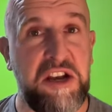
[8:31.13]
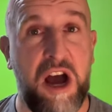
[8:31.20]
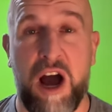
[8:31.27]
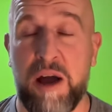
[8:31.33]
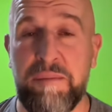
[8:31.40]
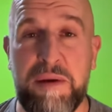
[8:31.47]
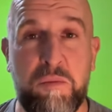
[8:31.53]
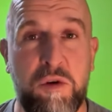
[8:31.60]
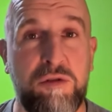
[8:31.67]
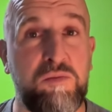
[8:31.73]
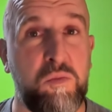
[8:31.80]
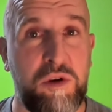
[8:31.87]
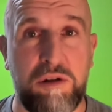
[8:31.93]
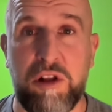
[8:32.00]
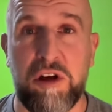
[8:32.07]
no, I mean,
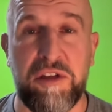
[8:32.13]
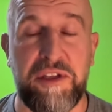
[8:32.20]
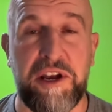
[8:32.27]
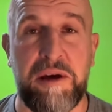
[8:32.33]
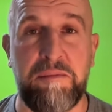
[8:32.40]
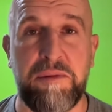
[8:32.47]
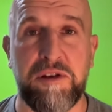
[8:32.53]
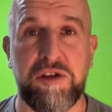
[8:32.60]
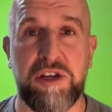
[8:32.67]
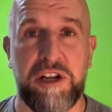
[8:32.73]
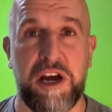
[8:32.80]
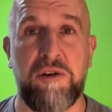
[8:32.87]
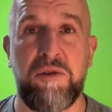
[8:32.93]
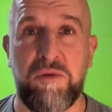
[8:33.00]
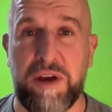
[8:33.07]
we'll look at the numbers, you
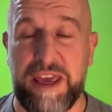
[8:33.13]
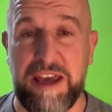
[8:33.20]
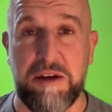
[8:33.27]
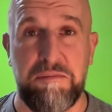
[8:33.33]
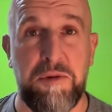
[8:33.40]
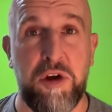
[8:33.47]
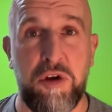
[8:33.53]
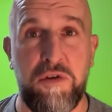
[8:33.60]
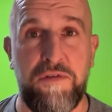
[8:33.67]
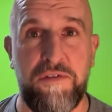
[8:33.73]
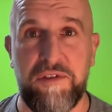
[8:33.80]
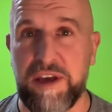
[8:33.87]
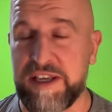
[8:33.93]
know. He can move.